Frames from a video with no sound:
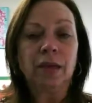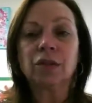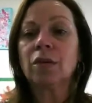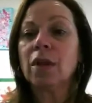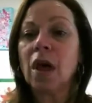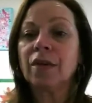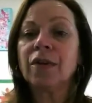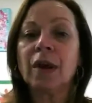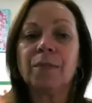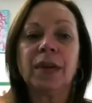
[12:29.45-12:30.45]
So a lot
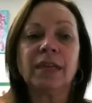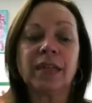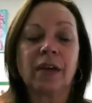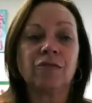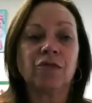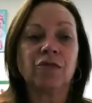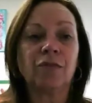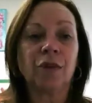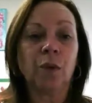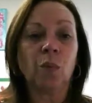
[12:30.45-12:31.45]
of companies have
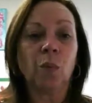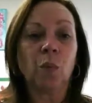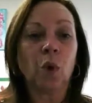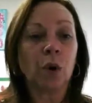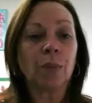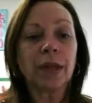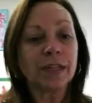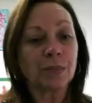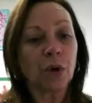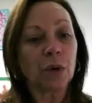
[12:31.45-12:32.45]
drug-free
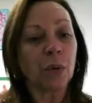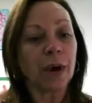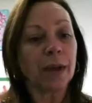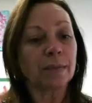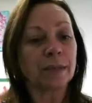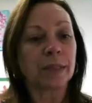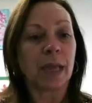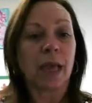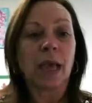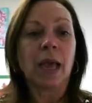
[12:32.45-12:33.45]
workplace programs,
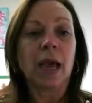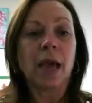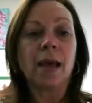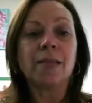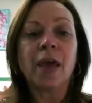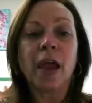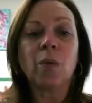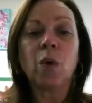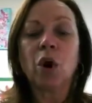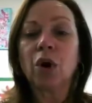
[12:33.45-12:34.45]
and
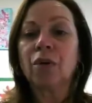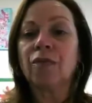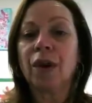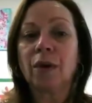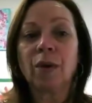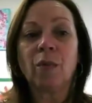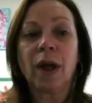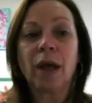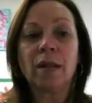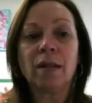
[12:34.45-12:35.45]
they work very
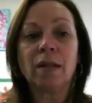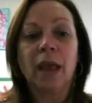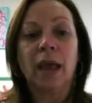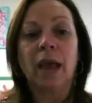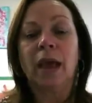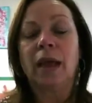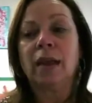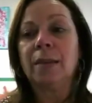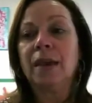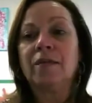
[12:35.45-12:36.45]
well.
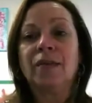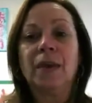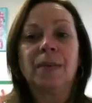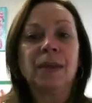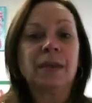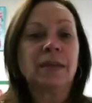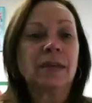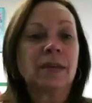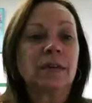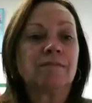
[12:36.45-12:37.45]
And in the event
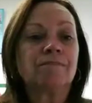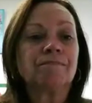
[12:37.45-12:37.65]
that